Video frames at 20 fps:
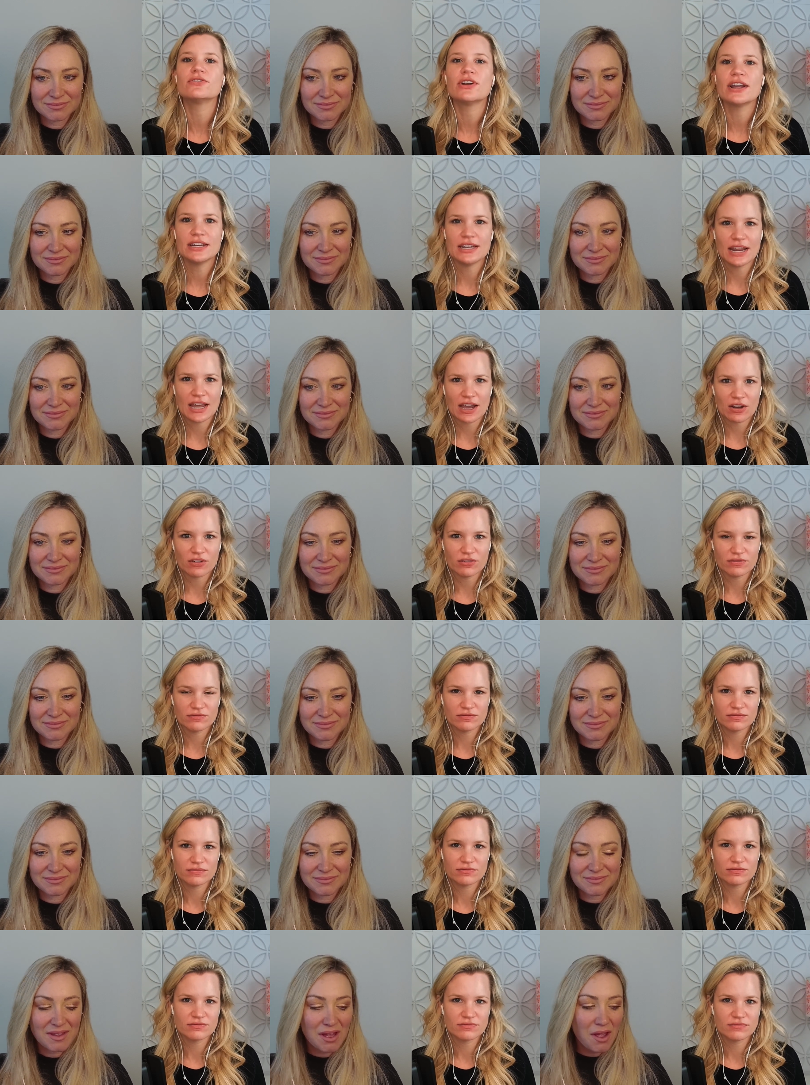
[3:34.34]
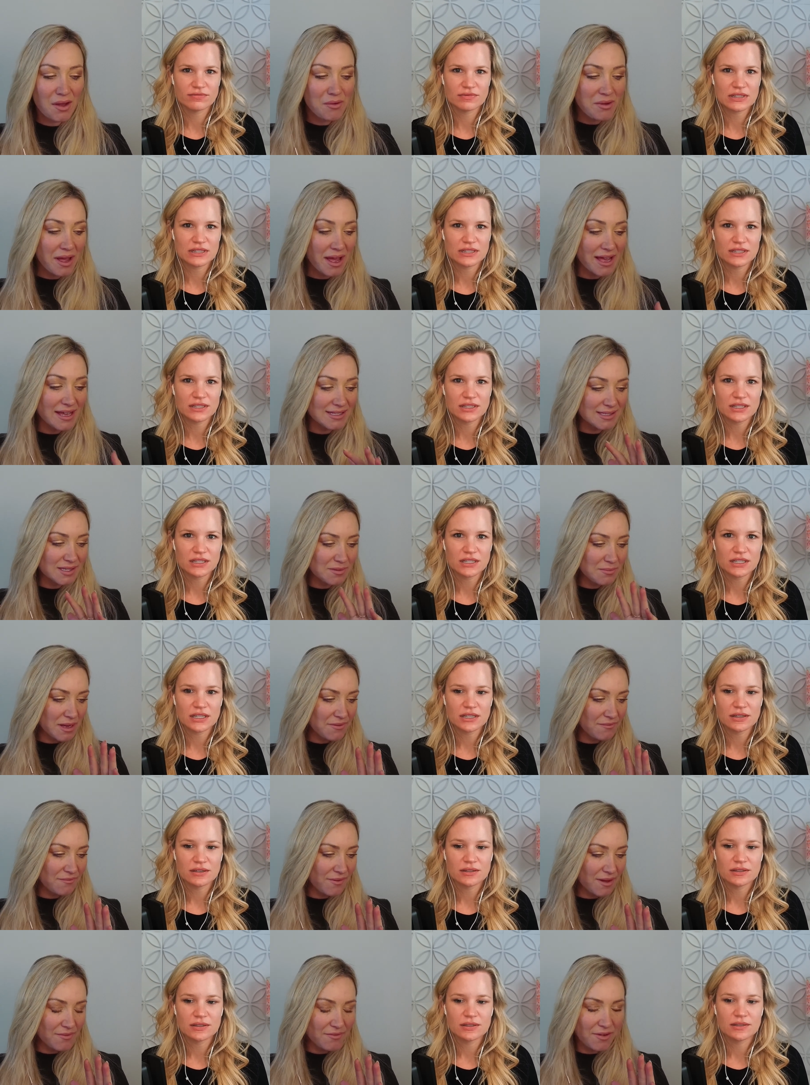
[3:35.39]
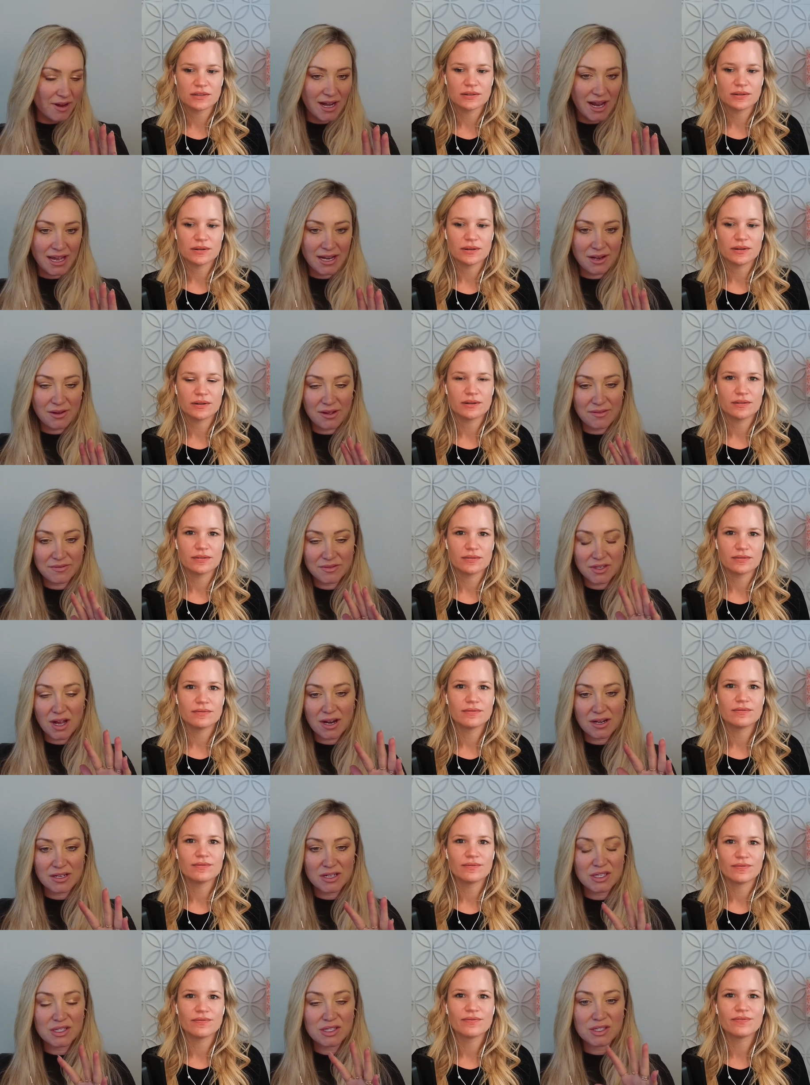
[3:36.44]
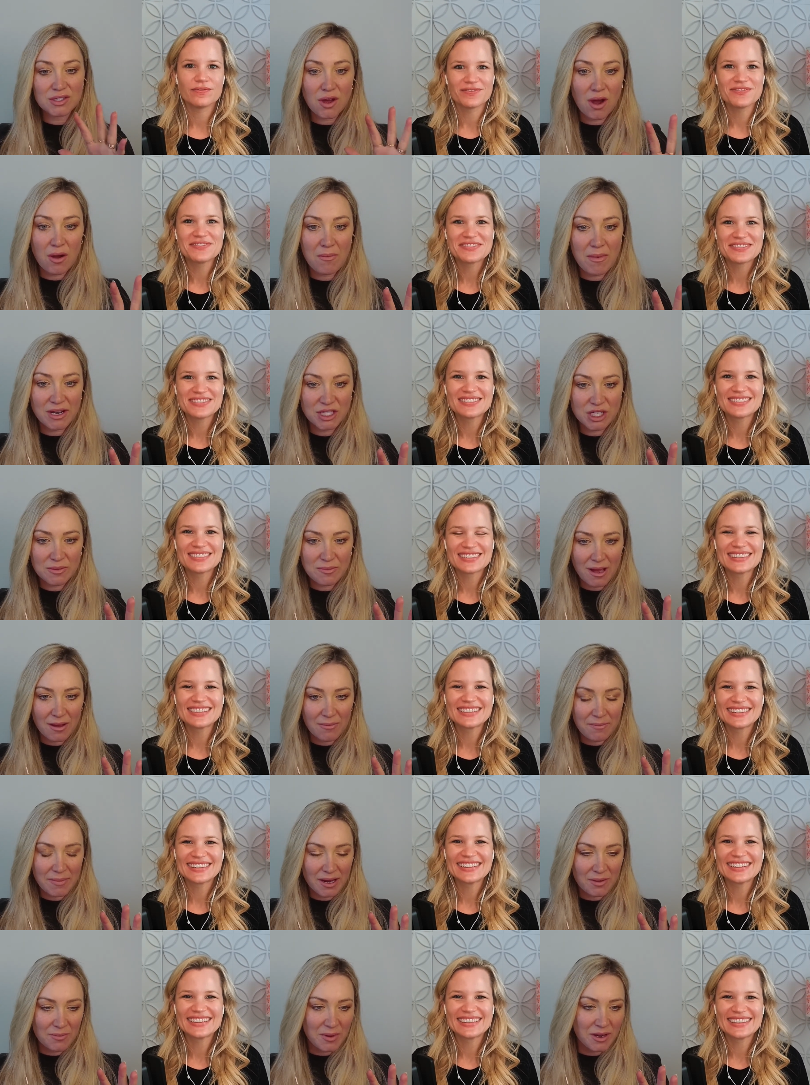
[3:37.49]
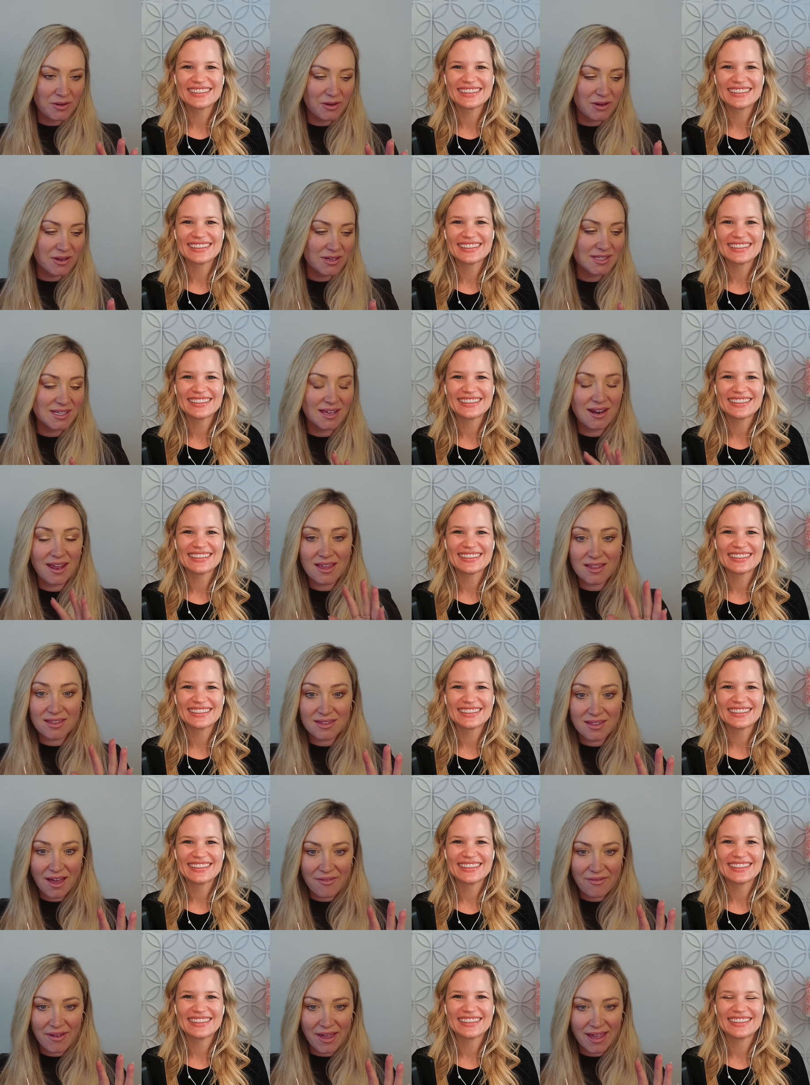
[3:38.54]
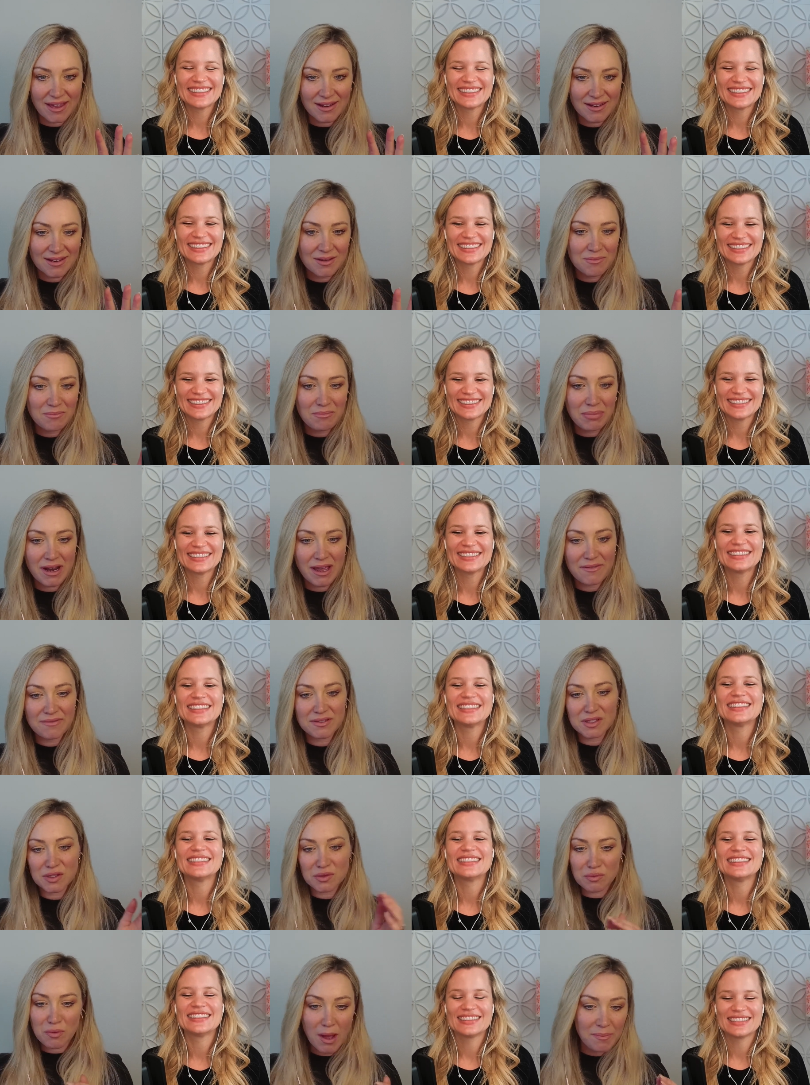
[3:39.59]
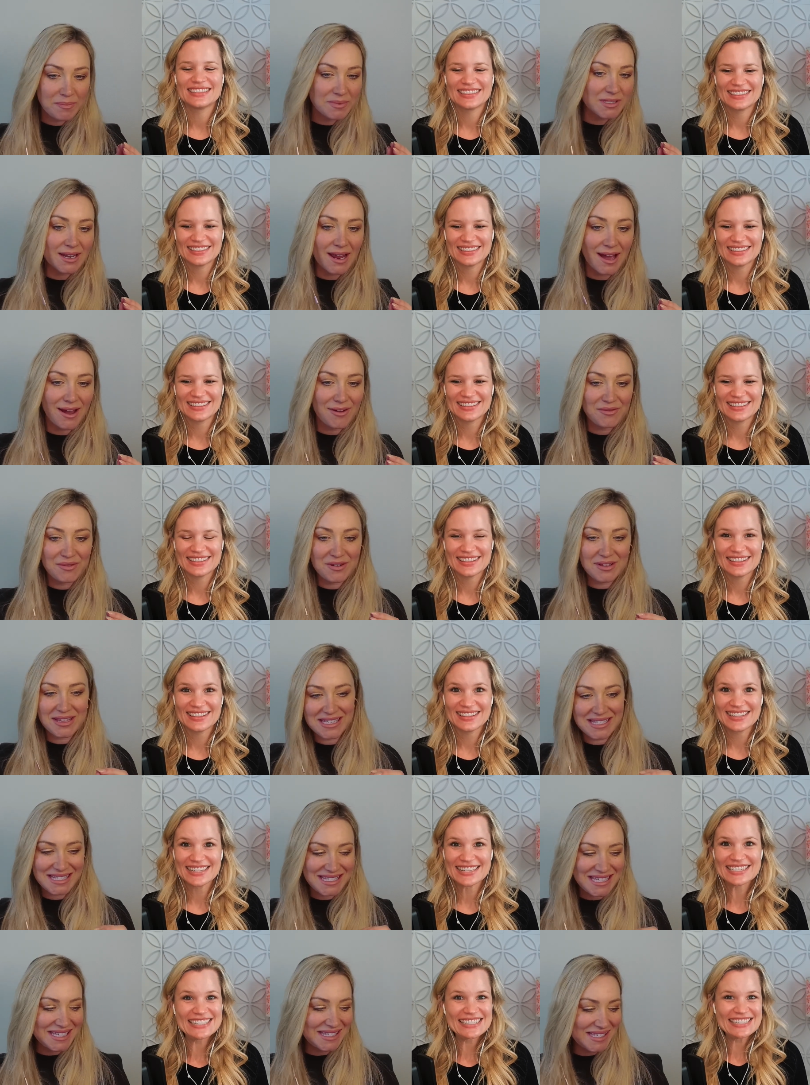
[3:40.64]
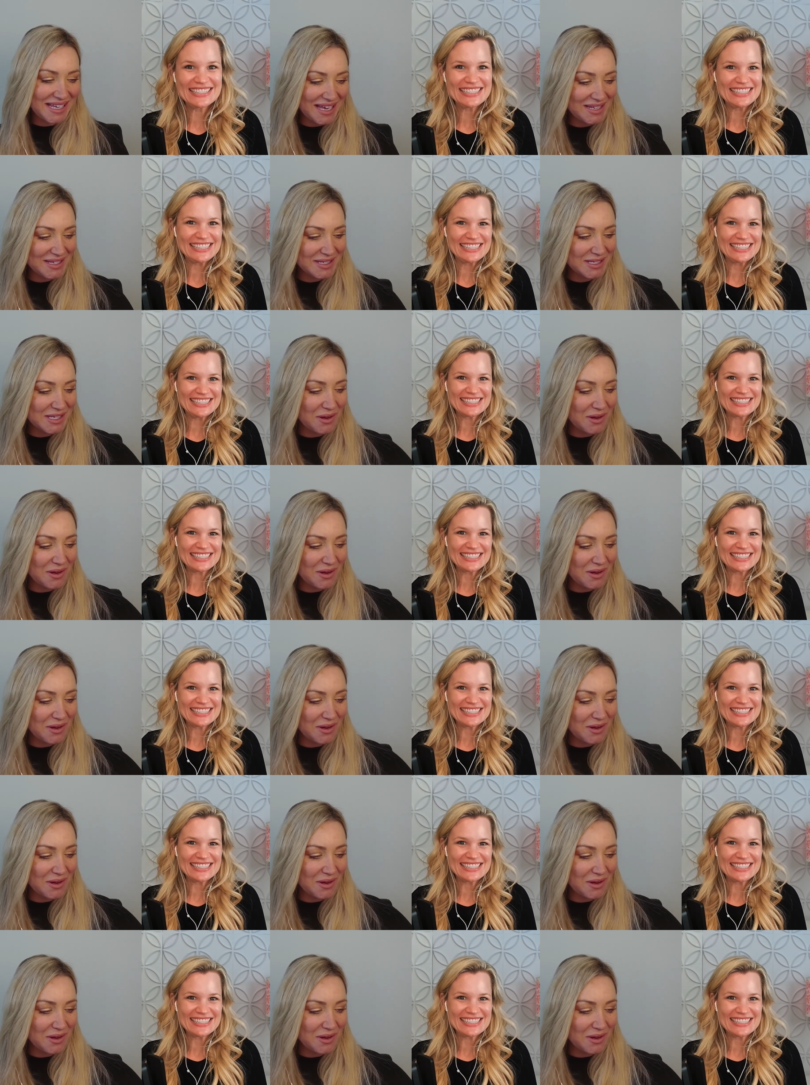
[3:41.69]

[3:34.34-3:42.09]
Speaker 1: right now? Okay. So my favorite, I know I've talked so much about Bare Minerals and I love it, but I've swapped it out for this season.